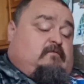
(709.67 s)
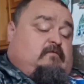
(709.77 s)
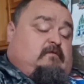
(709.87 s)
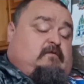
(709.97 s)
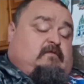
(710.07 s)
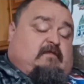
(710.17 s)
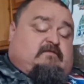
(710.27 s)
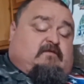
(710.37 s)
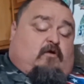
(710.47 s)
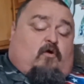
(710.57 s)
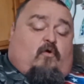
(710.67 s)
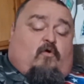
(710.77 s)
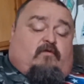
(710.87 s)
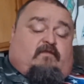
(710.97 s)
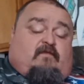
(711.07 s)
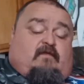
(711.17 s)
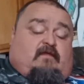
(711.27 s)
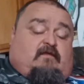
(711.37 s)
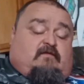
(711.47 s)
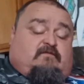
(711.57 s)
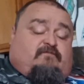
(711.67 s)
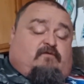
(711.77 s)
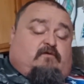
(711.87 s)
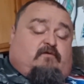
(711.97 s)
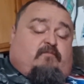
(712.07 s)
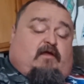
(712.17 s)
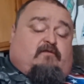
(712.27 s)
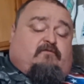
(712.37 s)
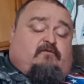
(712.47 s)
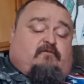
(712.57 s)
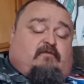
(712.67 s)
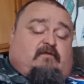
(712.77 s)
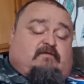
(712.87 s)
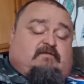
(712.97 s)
That's the only thing that's fun about doing this.